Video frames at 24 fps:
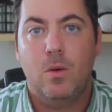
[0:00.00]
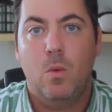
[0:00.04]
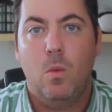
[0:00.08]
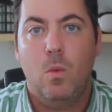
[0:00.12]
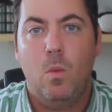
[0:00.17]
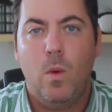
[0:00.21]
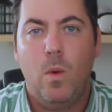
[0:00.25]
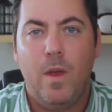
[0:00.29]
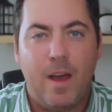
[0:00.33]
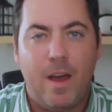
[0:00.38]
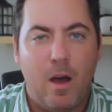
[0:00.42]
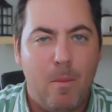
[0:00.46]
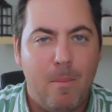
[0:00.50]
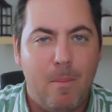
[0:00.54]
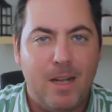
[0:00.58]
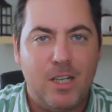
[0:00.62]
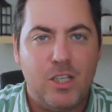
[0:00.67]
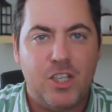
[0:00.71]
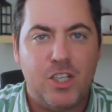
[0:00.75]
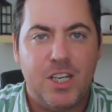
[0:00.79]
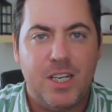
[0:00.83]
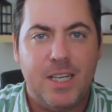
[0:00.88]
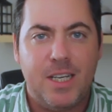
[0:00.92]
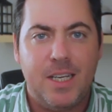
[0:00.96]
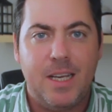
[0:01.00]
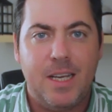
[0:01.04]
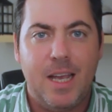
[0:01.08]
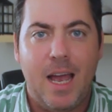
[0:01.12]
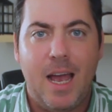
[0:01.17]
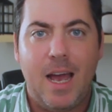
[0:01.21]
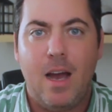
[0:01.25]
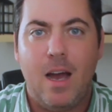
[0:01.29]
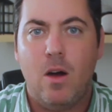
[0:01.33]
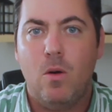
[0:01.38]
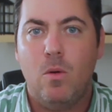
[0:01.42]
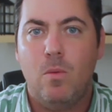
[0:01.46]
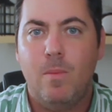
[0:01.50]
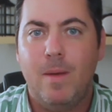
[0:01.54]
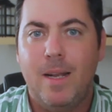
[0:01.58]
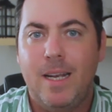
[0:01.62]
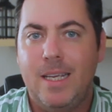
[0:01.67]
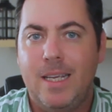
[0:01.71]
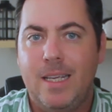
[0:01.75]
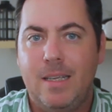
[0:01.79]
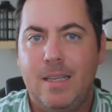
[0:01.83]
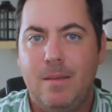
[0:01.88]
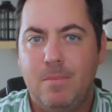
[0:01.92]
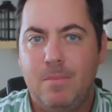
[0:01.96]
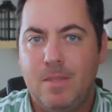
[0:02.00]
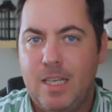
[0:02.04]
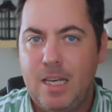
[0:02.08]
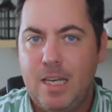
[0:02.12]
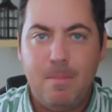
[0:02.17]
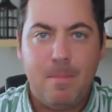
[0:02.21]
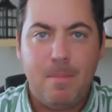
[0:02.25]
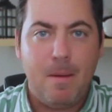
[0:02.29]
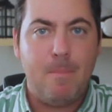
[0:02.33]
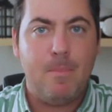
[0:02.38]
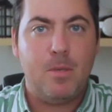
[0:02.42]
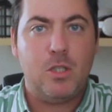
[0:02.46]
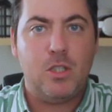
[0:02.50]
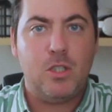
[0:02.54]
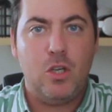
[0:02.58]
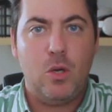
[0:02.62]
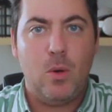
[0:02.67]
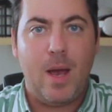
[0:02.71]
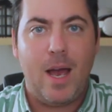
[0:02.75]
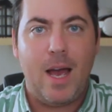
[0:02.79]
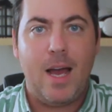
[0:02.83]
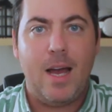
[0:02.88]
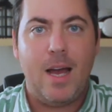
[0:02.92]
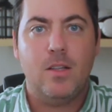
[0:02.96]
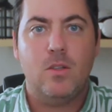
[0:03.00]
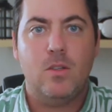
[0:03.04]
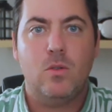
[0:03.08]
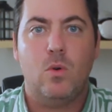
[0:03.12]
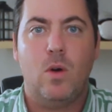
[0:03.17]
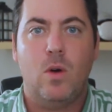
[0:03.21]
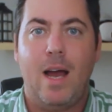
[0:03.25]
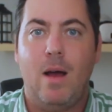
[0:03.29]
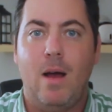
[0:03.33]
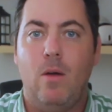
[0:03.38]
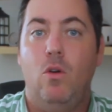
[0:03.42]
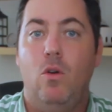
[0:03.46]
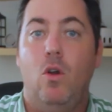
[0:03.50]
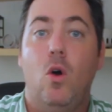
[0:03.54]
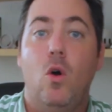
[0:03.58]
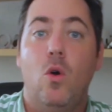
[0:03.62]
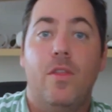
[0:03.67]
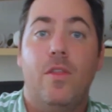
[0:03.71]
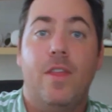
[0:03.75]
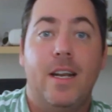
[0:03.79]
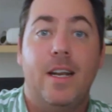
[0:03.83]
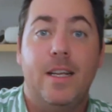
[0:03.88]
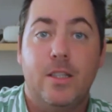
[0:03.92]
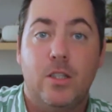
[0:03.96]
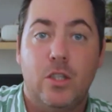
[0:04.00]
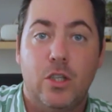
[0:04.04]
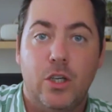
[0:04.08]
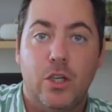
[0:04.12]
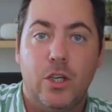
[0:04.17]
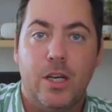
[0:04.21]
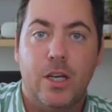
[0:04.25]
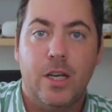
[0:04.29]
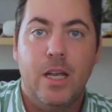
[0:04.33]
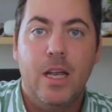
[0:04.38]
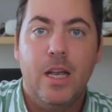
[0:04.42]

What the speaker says: without mentioning how many team members you had or how long that it took.